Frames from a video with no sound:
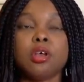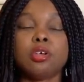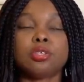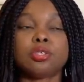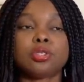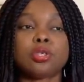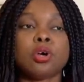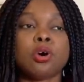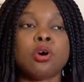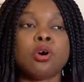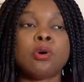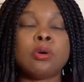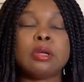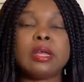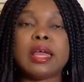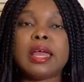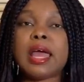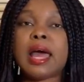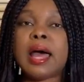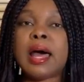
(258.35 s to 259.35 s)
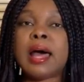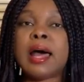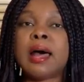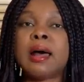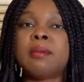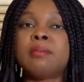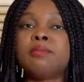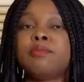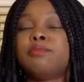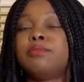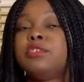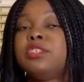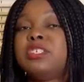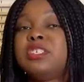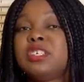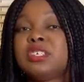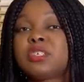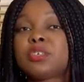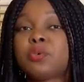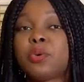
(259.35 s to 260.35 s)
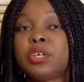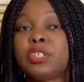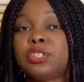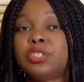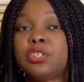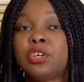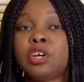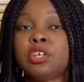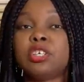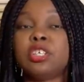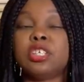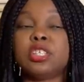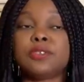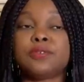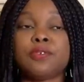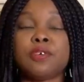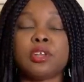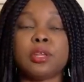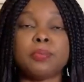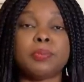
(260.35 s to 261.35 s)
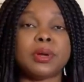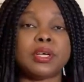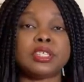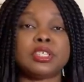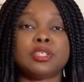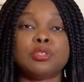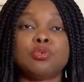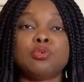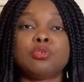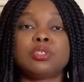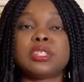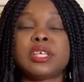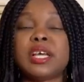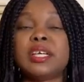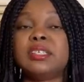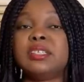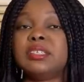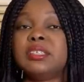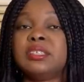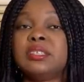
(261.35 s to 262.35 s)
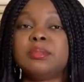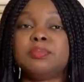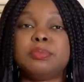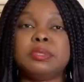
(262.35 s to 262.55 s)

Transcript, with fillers: So um this question is for the person who sent it.